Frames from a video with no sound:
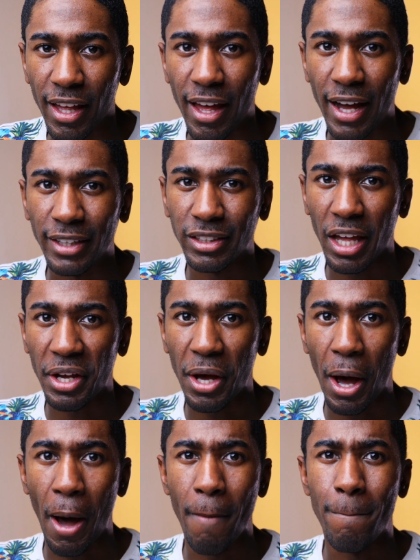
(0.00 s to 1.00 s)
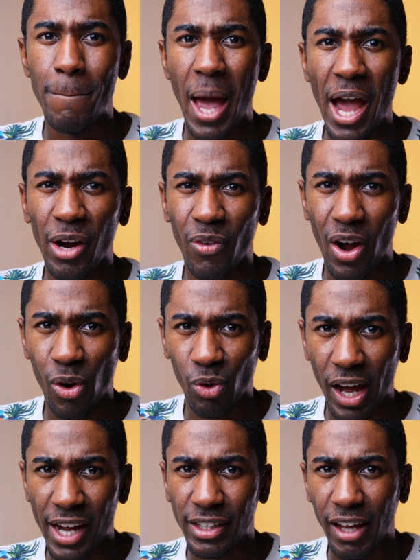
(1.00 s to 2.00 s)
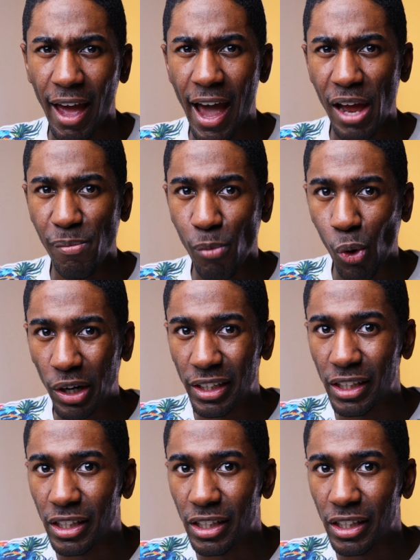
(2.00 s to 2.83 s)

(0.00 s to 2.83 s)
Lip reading: as like a background light to add more